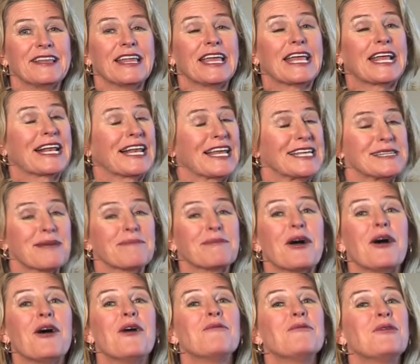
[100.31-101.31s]
It cleans up
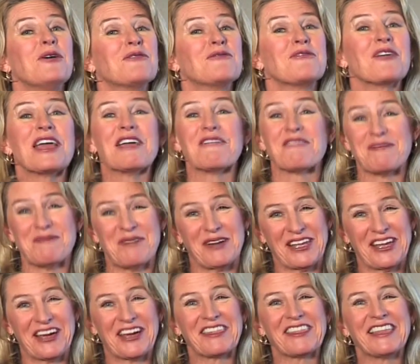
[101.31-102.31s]
the whole world for
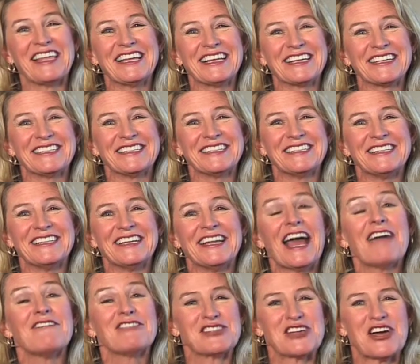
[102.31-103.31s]
everybody, I think.
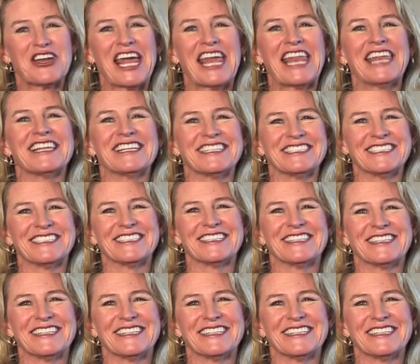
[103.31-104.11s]
Have a shot at it.